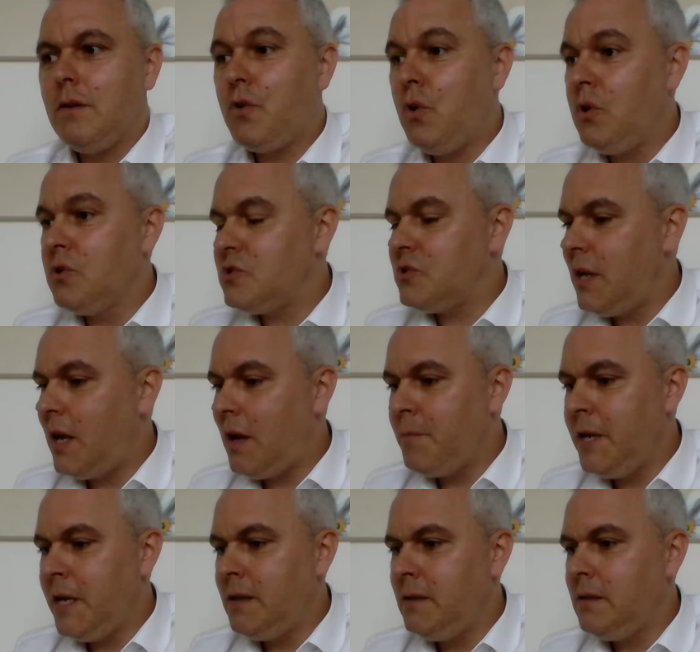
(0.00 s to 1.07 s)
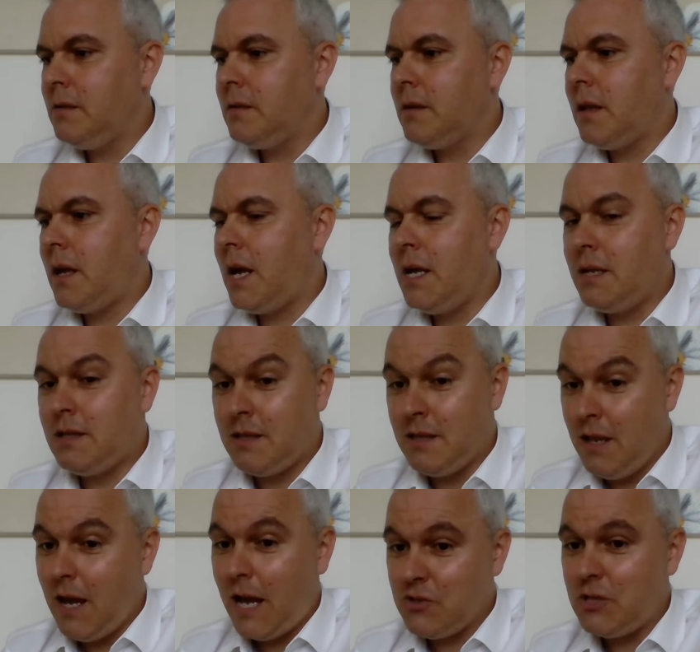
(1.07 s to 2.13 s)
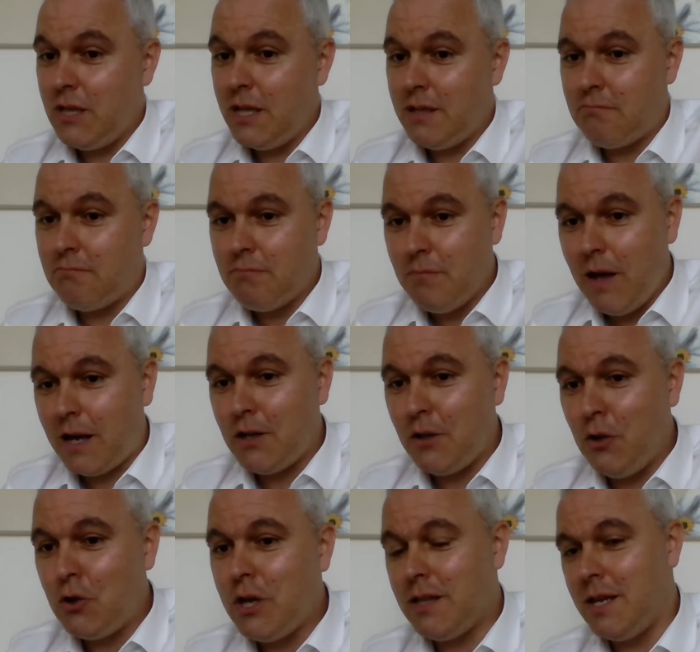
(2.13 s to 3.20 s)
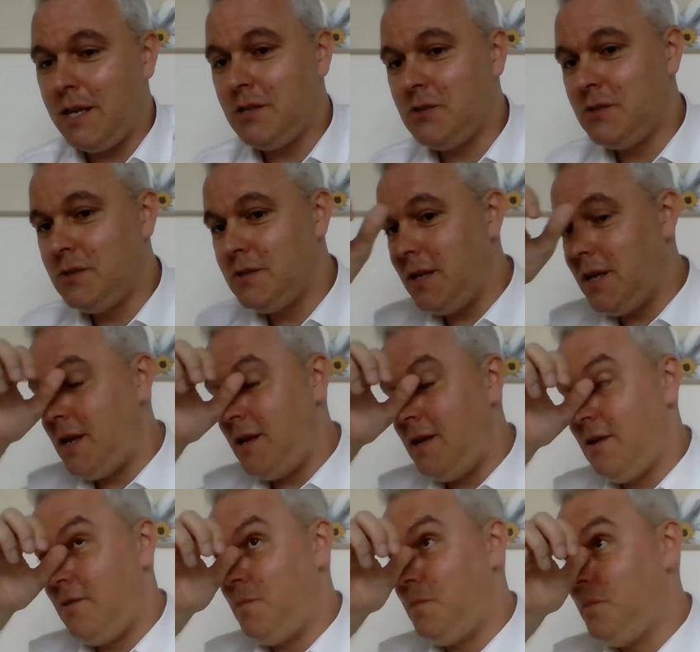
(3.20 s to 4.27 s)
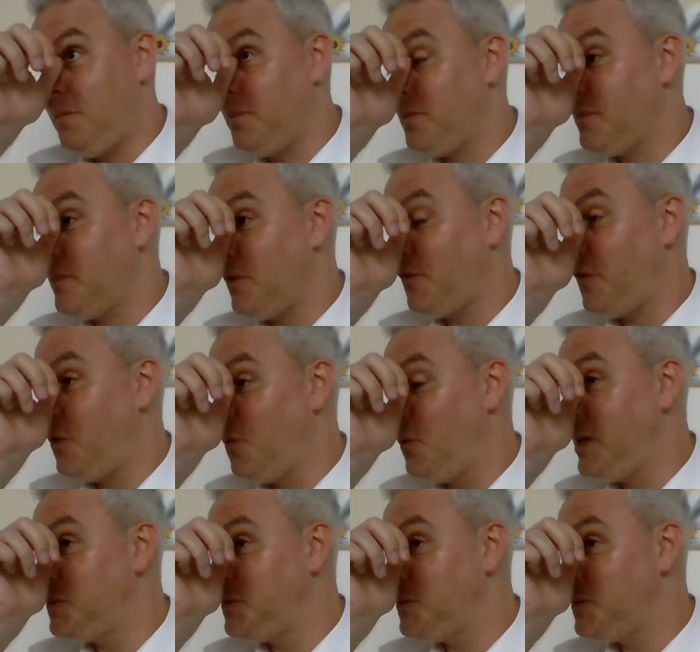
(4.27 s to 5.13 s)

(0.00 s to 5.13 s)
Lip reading: Of course. I mean, I actually had a look at this a few